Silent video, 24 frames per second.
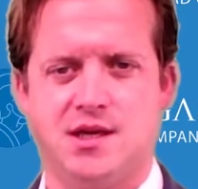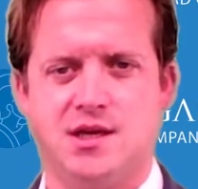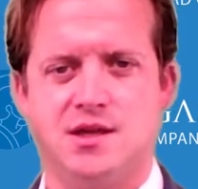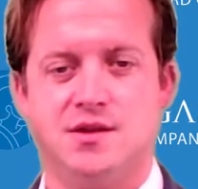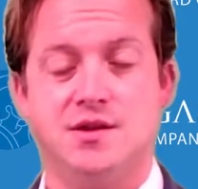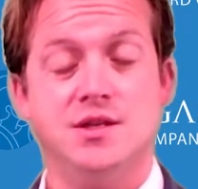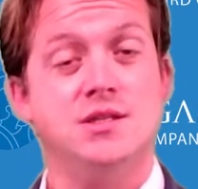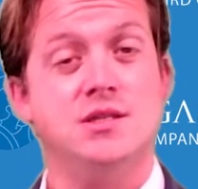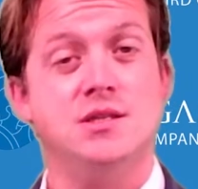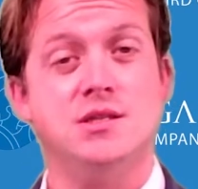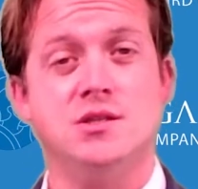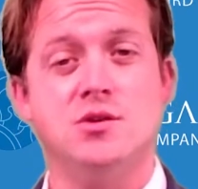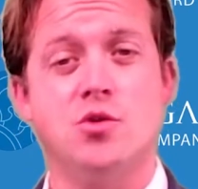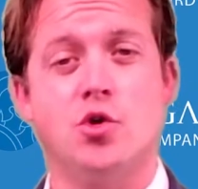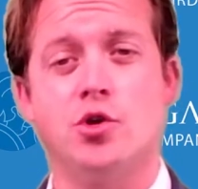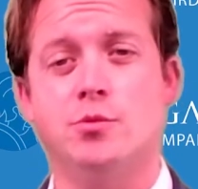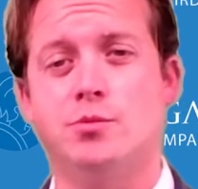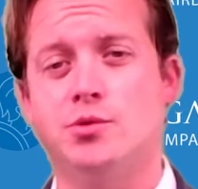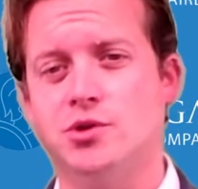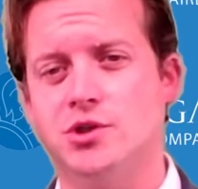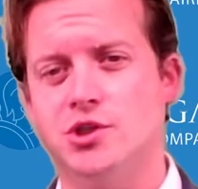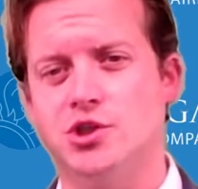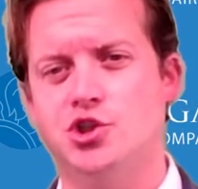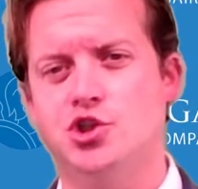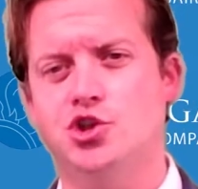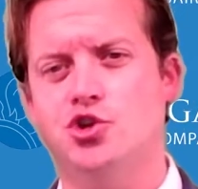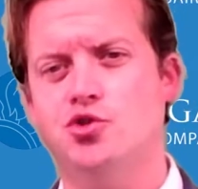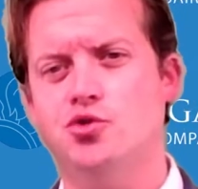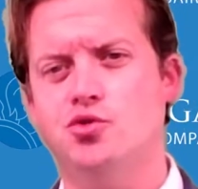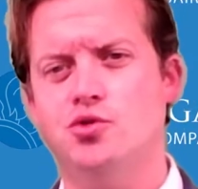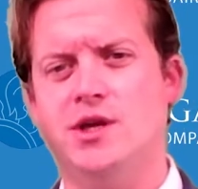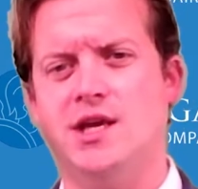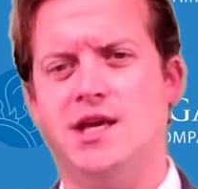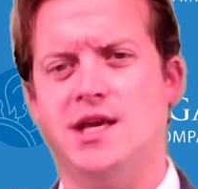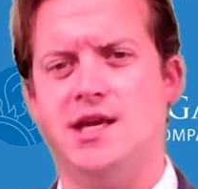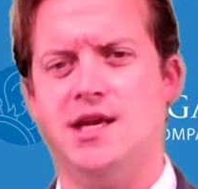This is notable in two
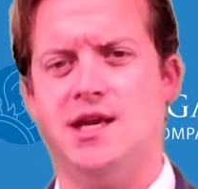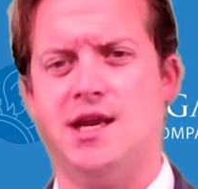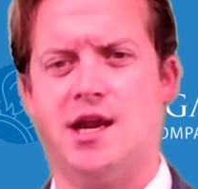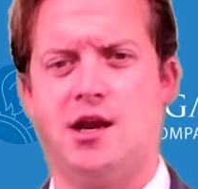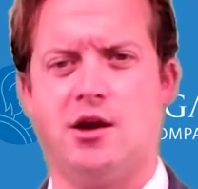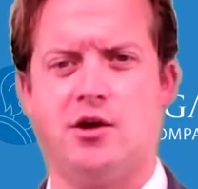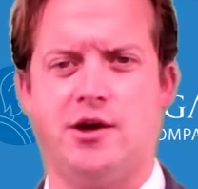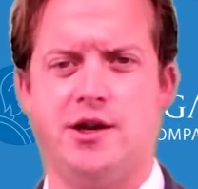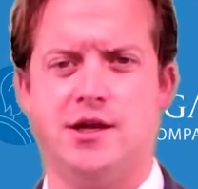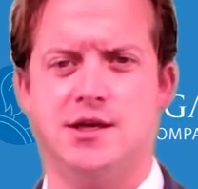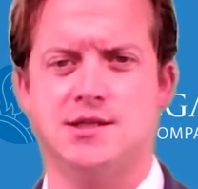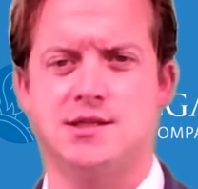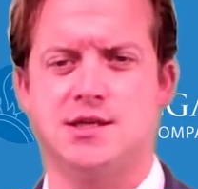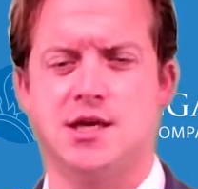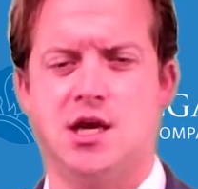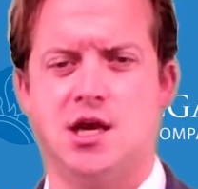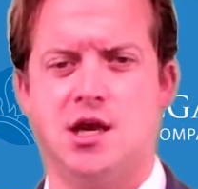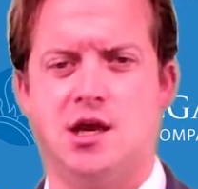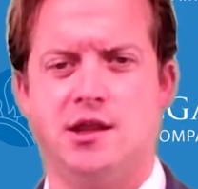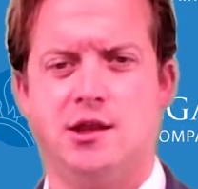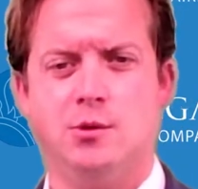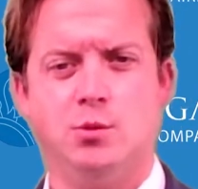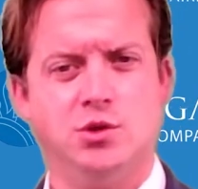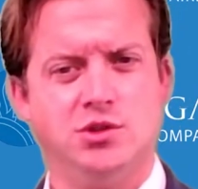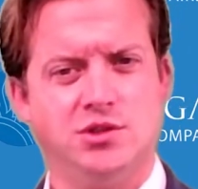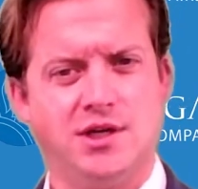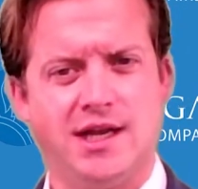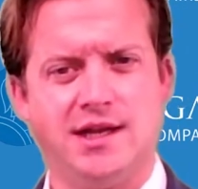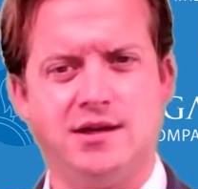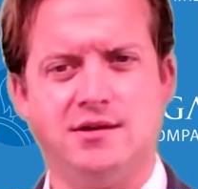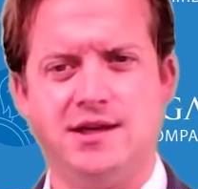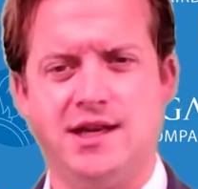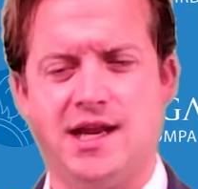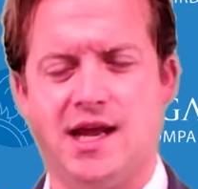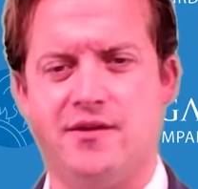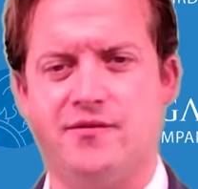key areas that will
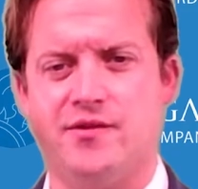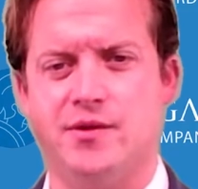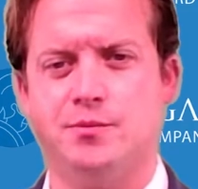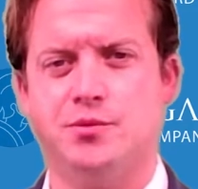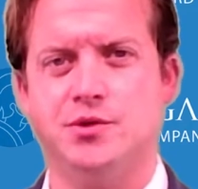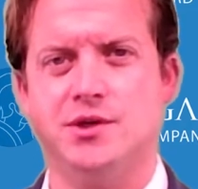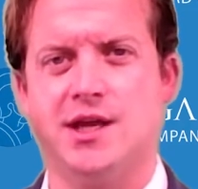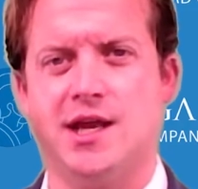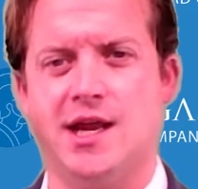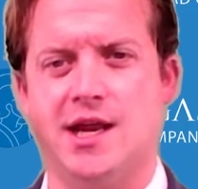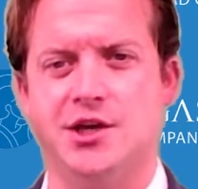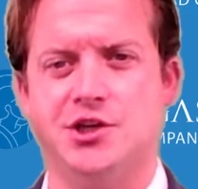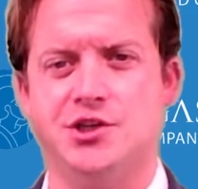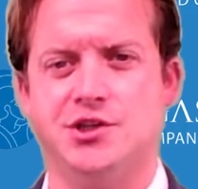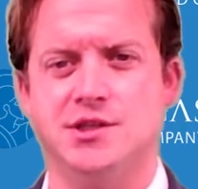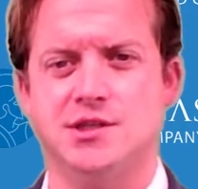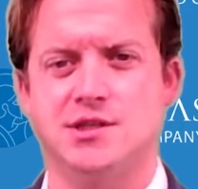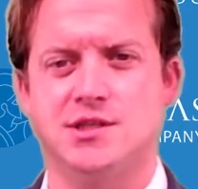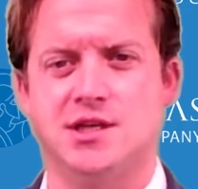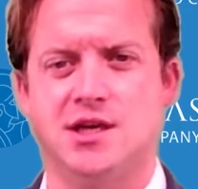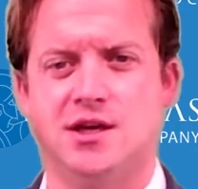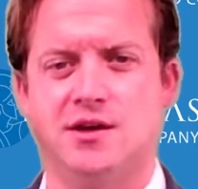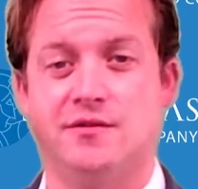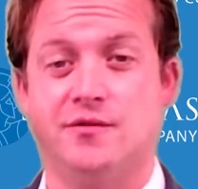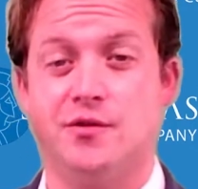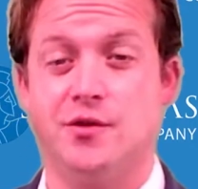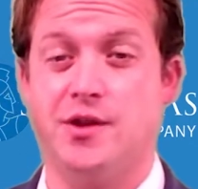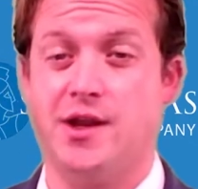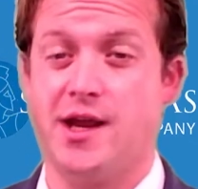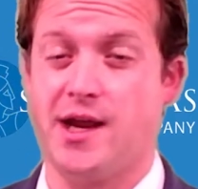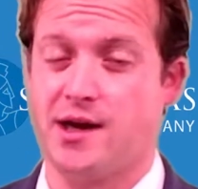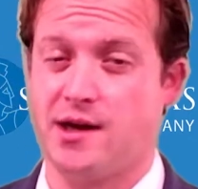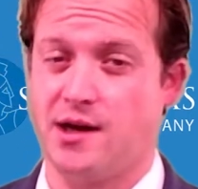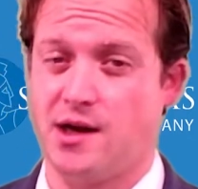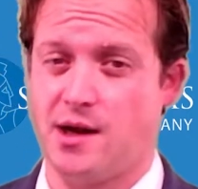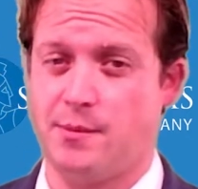likely have implications for the
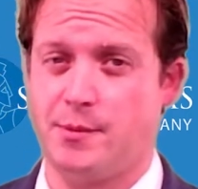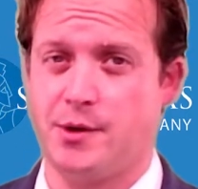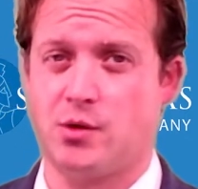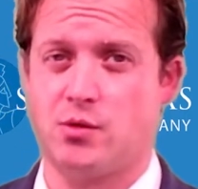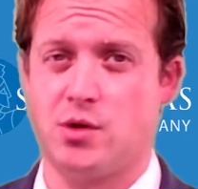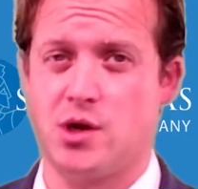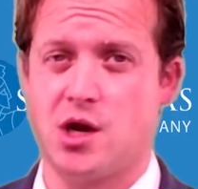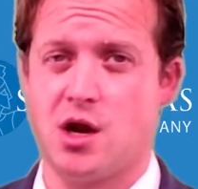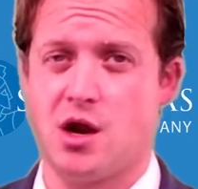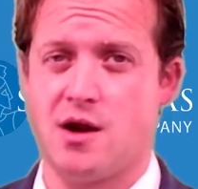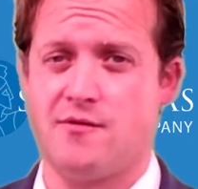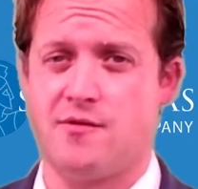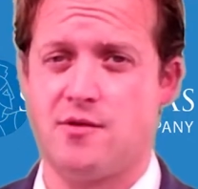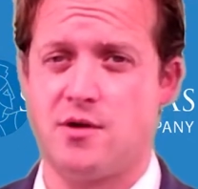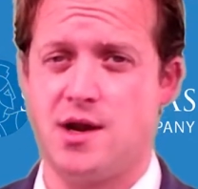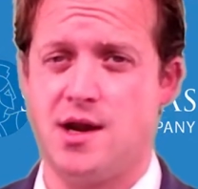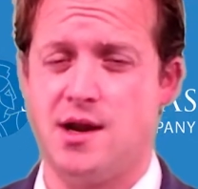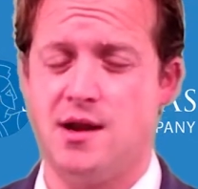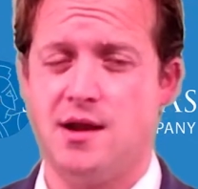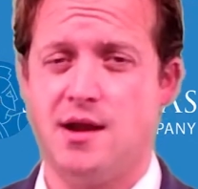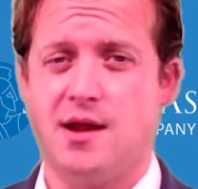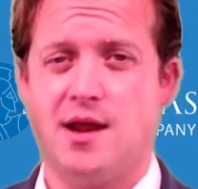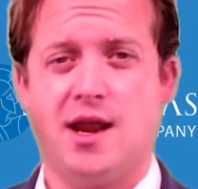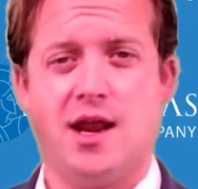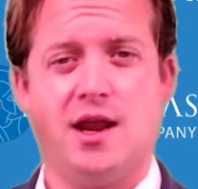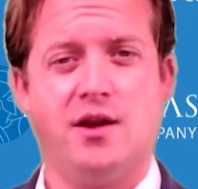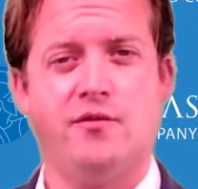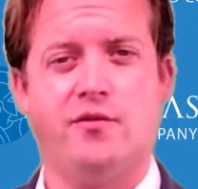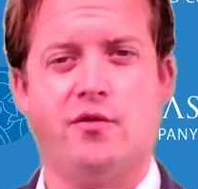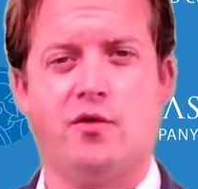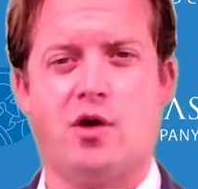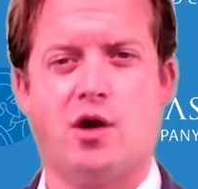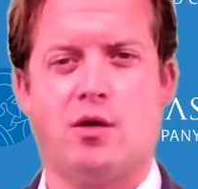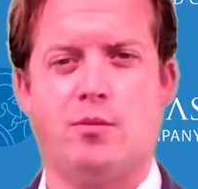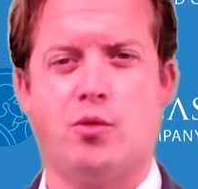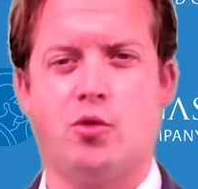economic recovery and for
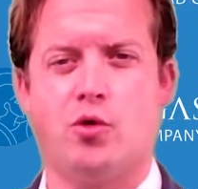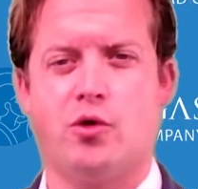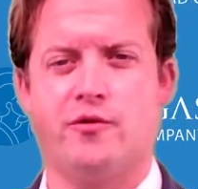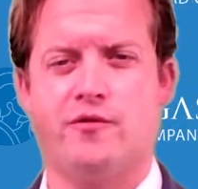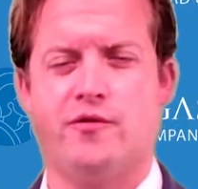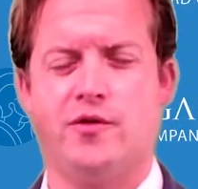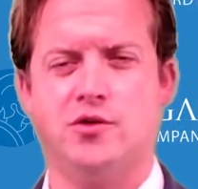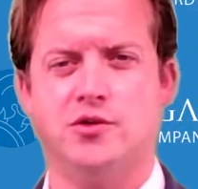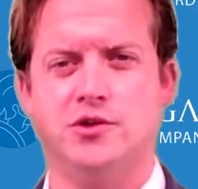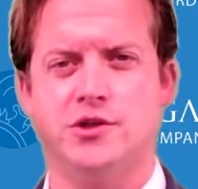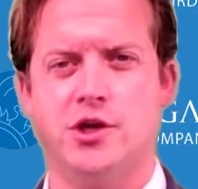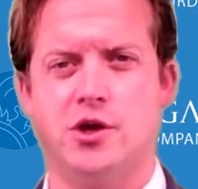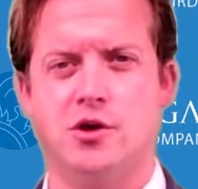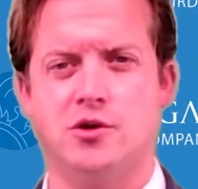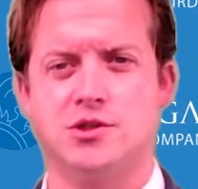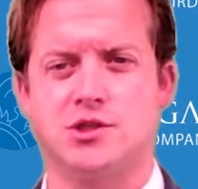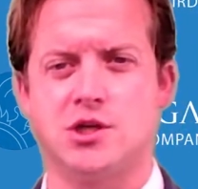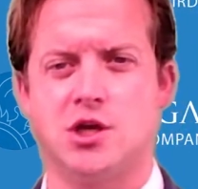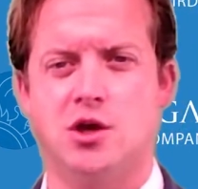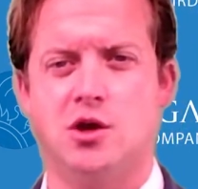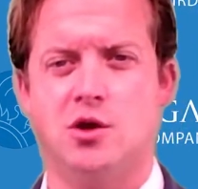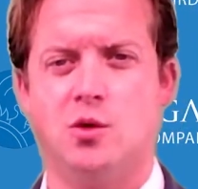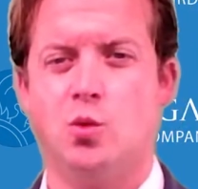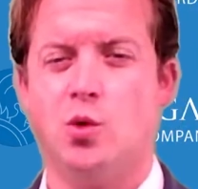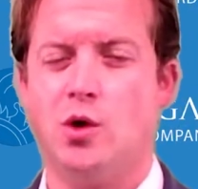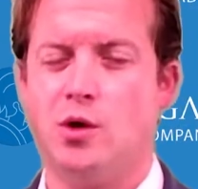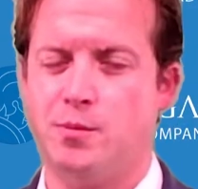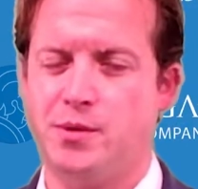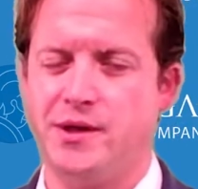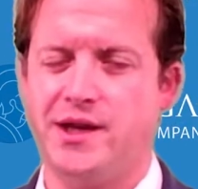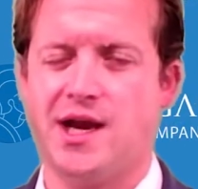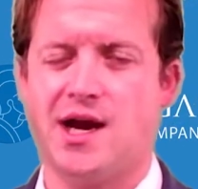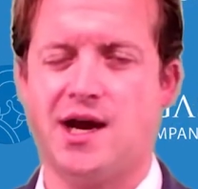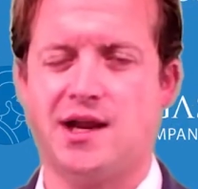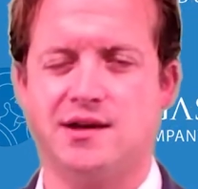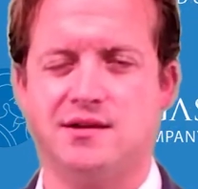our portfolios well
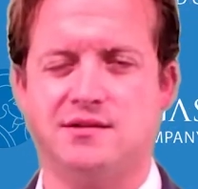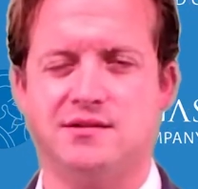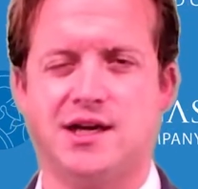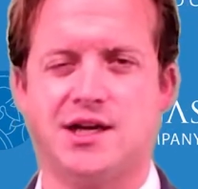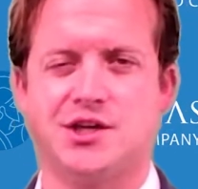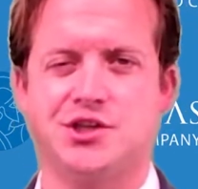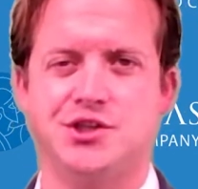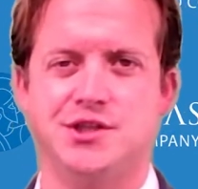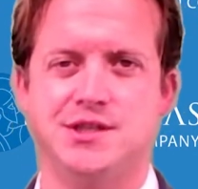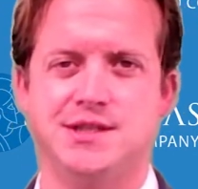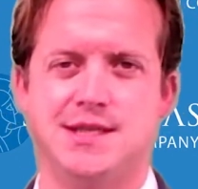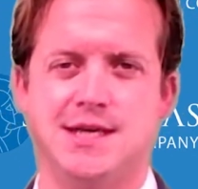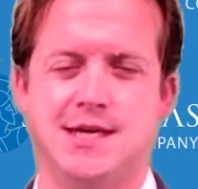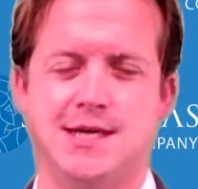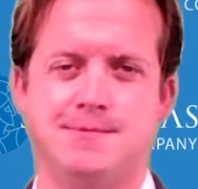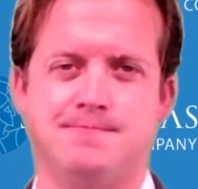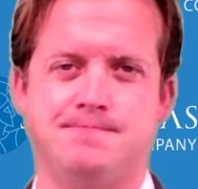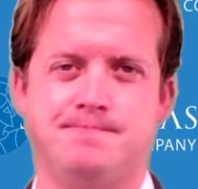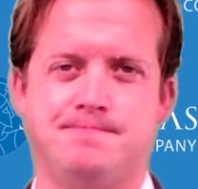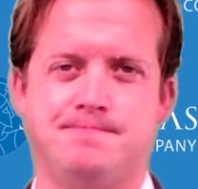beyond Election Day.